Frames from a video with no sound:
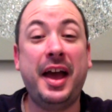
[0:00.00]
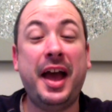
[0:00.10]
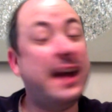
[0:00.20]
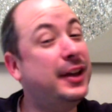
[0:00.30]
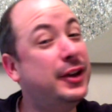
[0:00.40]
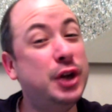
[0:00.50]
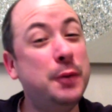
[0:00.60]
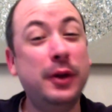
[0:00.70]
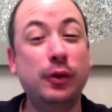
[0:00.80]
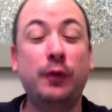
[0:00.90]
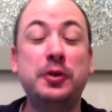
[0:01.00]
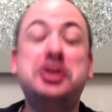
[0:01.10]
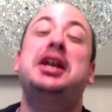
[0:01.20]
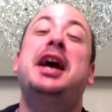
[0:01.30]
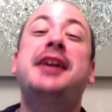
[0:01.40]
Hey YouTube, Pete
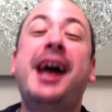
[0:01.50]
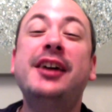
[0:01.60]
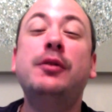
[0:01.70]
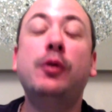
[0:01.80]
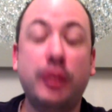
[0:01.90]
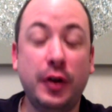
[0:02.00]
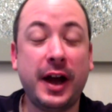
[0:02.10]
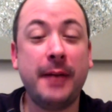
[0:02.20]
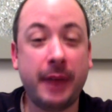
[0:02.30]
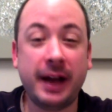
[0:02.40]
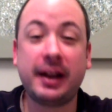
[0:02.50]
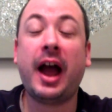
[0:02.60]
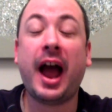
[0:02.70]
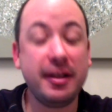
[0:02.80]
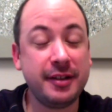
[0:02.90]
norfolkchillihead, how are you all doing? I'm back
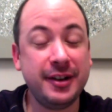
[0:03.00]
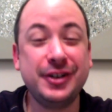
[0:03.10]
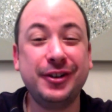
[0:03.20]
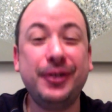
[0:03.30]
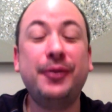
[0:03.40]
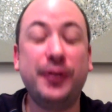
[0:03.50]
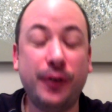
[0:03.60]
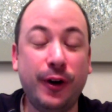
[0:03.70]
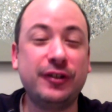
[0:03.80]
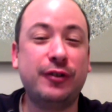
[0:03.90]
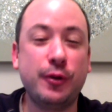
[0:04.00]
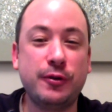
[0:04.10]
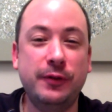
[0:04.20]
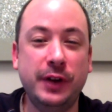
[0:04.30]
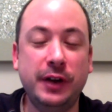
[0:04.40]
as usual with a hot sauce
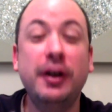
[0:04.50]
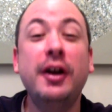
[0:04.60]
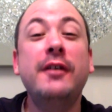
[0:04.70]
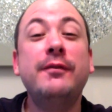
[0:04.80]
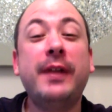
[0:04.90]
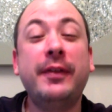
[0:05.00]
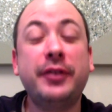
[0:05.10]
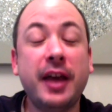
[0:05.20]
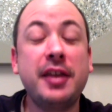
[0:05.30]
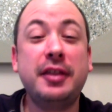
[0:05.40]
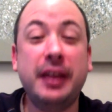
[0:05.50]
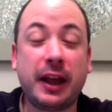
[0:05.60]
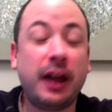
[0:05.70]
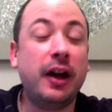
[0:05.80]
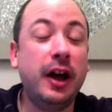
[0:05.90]
review.
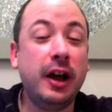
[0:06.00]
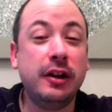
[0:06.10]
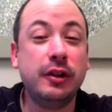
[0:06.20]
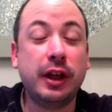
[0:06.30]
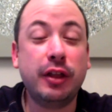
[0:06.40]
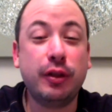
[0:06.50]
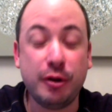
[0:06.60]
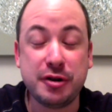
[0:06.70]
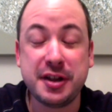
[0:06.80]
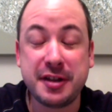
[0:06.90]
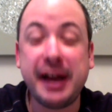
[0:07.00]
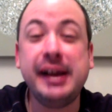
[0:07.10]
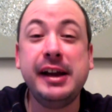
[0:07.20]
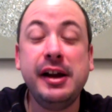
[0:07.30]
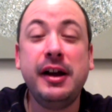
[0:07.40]
Fantastic looking sauce
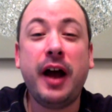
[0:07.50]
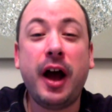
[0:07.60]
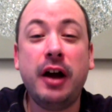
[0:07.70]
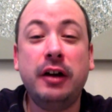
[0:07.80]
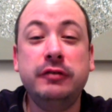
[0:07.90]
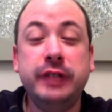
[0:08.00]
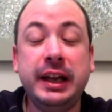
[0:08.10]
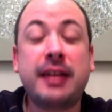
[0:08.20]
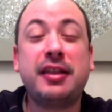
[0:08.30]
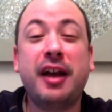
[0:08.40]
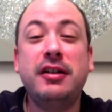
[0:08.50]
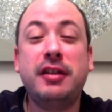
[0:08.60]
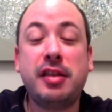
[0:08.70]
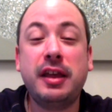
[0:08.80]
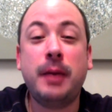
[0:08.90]
today. Really excited
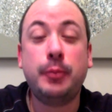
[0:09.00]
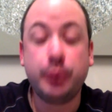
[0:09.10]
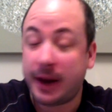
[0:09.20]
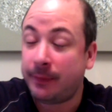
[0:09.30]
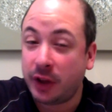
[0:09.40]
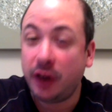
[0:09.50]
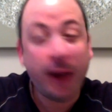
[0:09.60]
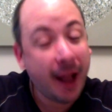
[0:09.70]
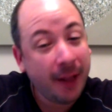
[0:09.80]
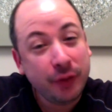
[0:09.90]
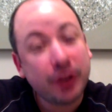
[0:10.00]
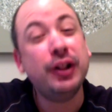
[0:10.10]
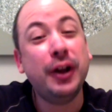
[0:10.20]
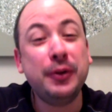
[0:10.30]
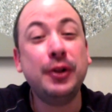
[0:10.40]
to see a brand new and a
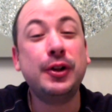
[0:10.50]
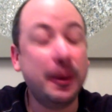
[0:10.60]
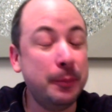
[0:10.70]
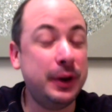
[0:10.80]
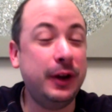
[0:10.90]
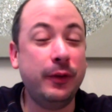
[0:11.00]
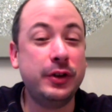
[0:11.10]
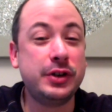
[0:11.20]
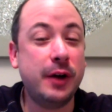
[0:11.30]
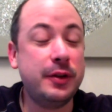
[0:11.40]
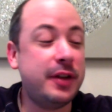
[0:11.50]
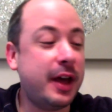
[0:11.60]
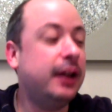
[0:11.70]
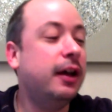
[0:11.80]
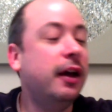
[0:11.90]
local company on the show
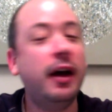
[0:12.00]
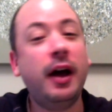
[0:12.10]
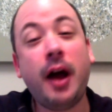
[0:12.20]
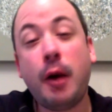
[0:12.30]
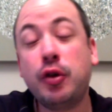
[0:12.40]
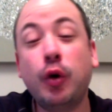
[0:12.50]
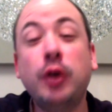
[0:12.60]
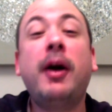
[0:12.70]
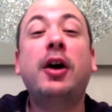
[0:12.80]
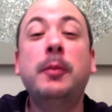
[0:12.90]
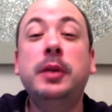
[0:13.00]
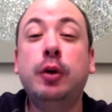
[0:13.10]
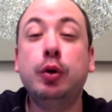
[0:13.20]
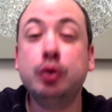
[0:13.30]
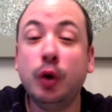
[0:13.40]
today. We're talking about a company
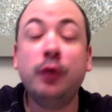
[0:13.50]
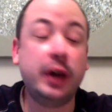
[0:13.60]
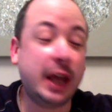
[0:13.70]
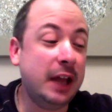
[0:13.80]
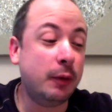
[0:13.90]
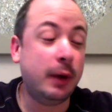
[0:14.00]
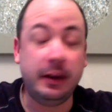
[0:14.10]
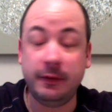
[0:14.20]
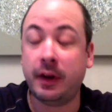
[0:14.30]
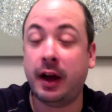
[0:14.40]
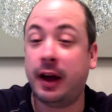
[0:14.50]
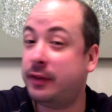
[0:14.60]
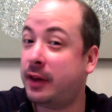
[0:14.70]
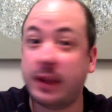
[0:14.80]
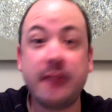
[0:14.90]
called Norfolk Heatwave,
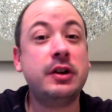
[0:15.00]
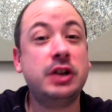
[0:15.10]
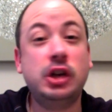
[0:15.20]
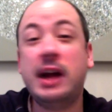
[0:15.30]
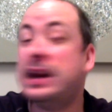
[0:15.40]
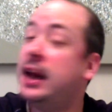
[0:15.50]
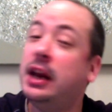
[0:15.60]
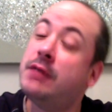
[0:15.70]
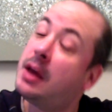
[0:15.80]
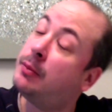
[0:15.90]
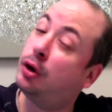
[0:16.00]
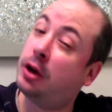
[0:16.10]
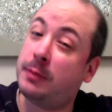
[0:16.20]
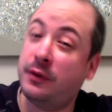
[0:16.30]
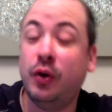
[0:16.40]
and I've never actually tried any of their
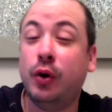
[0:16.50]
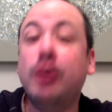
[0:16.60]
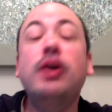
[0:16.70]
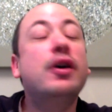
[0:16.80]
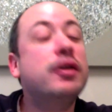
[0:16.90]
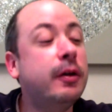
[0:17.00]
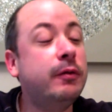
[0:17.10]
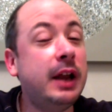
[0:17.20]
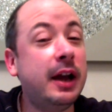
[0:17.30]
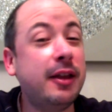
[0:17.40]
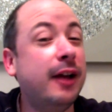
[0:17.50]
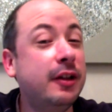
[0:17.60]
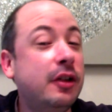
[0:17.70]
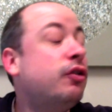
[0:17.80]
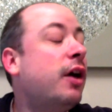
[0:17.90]
products before, so really excited
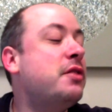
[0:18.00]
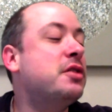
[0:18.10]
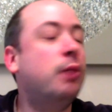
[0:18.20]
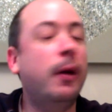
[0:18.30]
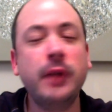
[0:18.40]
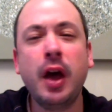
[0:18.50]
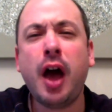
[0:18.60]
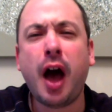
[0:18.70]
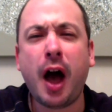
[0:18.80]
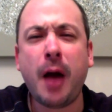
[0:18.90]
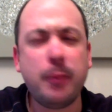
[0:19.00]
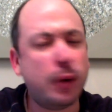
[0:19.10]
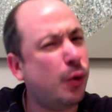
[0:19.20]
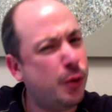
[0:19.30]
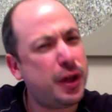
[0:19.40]
to try this one, but
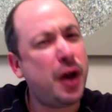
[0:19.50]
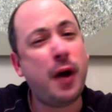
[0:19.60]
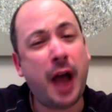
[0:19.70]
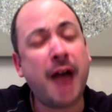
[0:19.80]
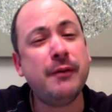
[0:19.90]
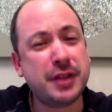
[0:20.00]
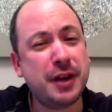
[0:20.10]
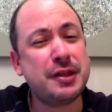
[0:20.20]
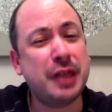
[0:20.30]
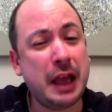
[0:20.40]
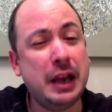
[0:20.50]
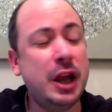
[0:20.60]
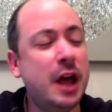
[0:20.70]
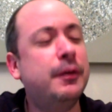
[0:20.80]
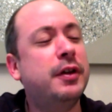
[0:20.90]
also ever so slightly
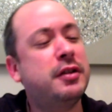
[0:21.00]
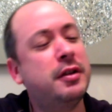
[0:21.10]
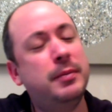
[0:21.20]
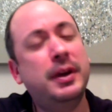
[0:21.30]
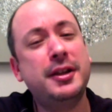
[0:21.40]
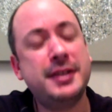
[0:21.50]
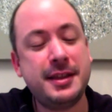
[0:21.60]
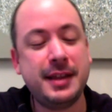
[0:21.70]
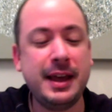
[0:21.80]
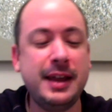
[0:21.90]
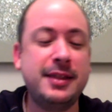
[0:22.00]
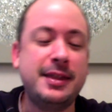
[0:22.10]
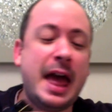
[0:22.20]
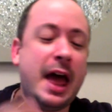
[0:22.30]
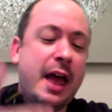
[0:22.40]
nervous because this is their